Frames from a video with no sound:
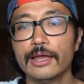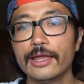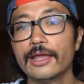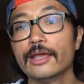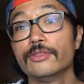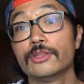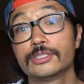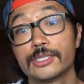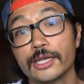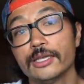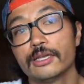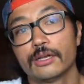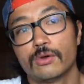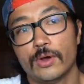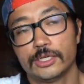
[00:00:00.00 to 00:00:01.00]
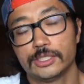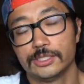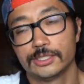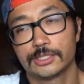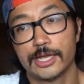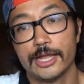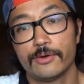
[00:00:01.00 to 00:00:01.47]
And the second
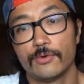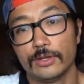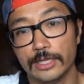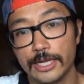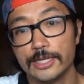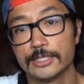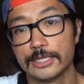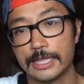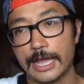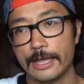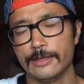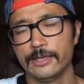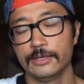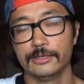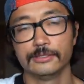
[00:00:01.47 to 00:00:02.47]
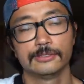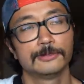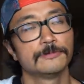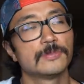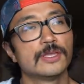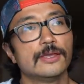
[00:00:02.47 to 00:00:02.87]
question is kind of related to that is,